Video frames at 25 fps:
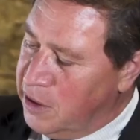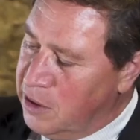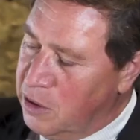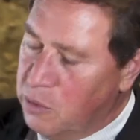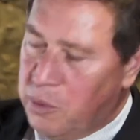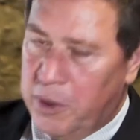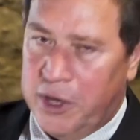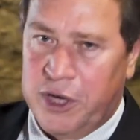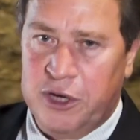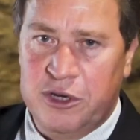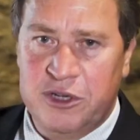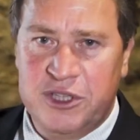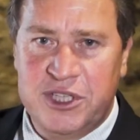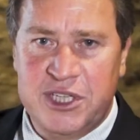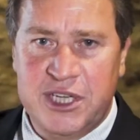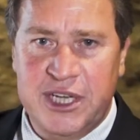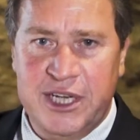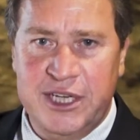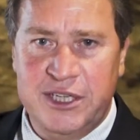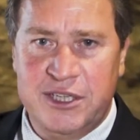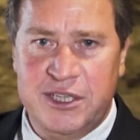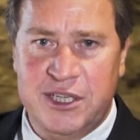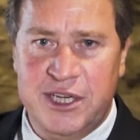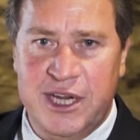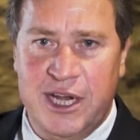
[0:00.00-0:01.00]
We're going to
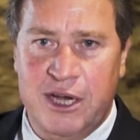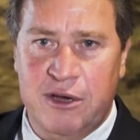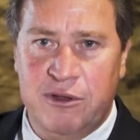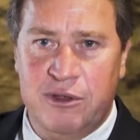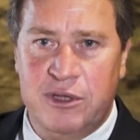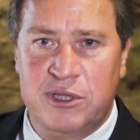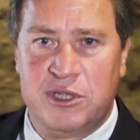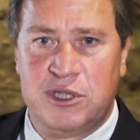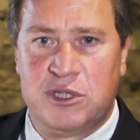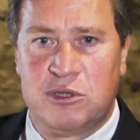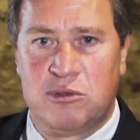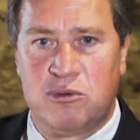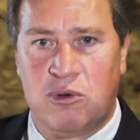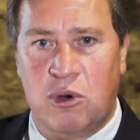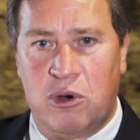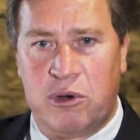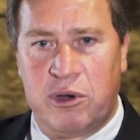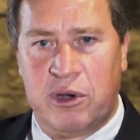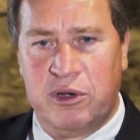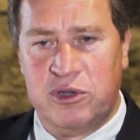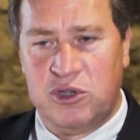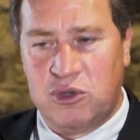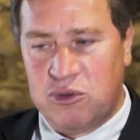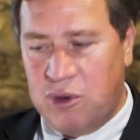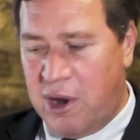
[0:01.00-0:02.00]
taste now the
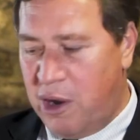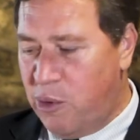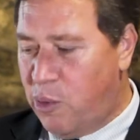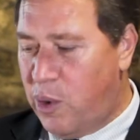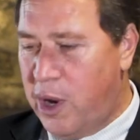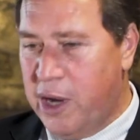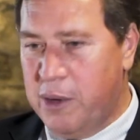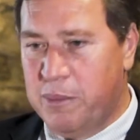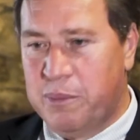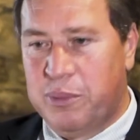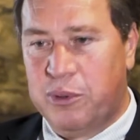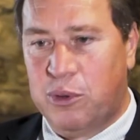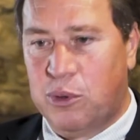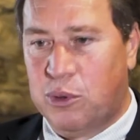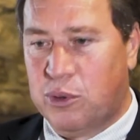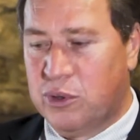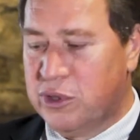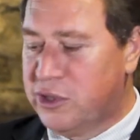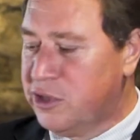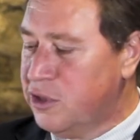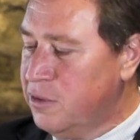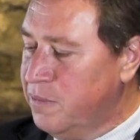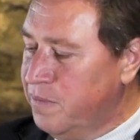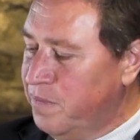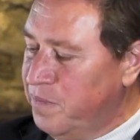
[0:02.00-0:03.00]
Sirocco dry white port.
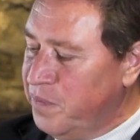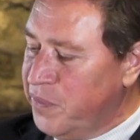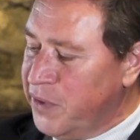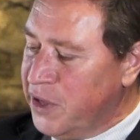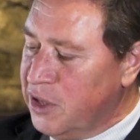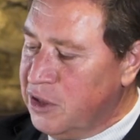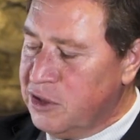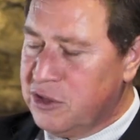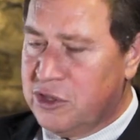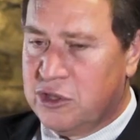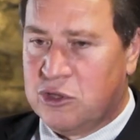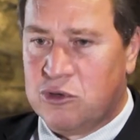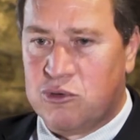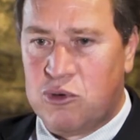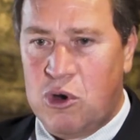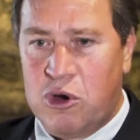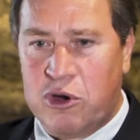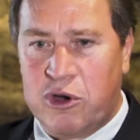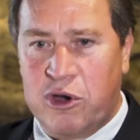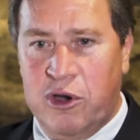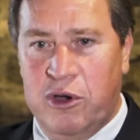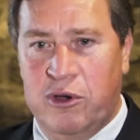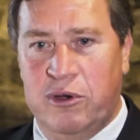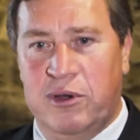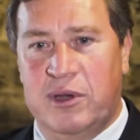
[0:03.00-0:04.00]

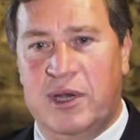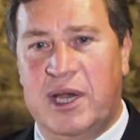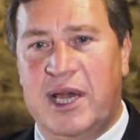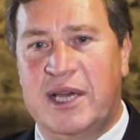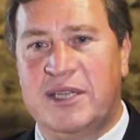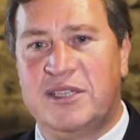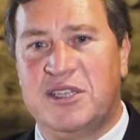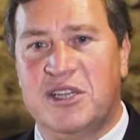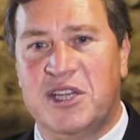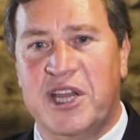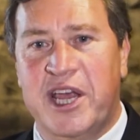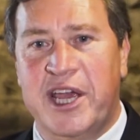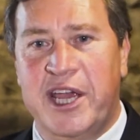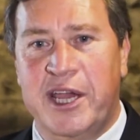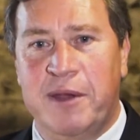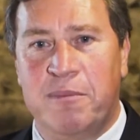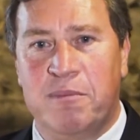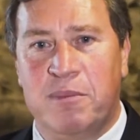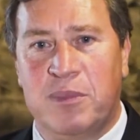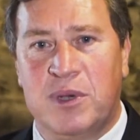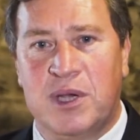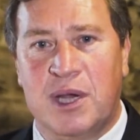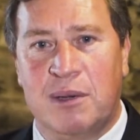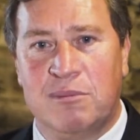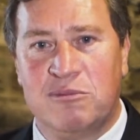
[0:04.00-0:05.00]
Sirocco, as a
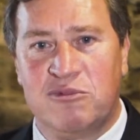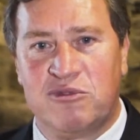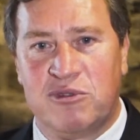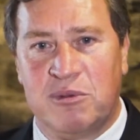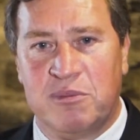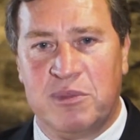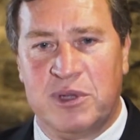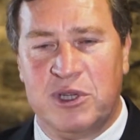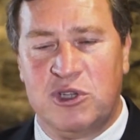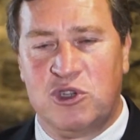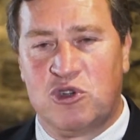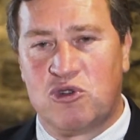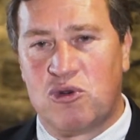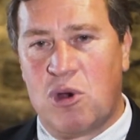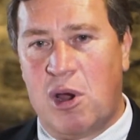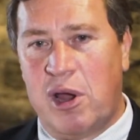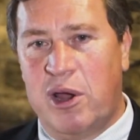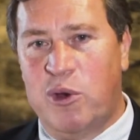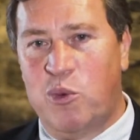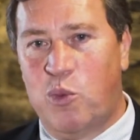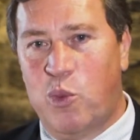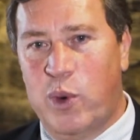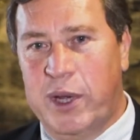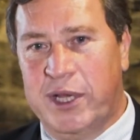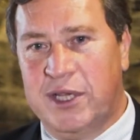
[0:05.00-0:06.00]
name, comes from the
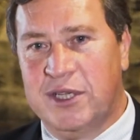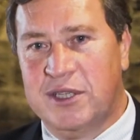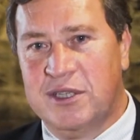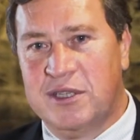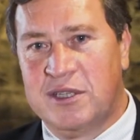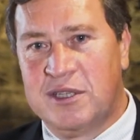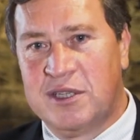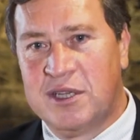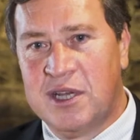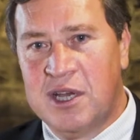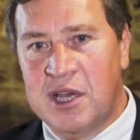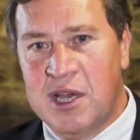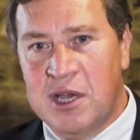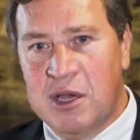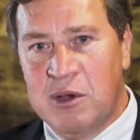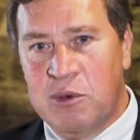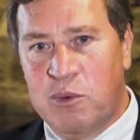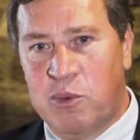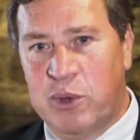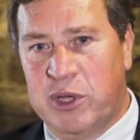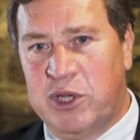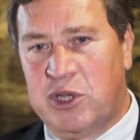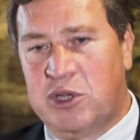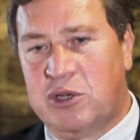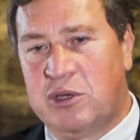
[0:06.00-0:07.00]
dry winds
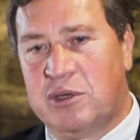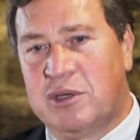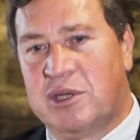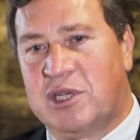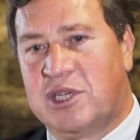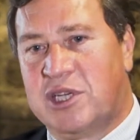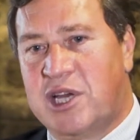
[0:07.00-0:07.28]
which